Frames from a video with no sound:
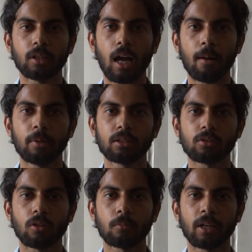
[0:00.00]

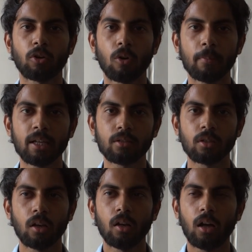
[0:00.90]
habits or my hobbies.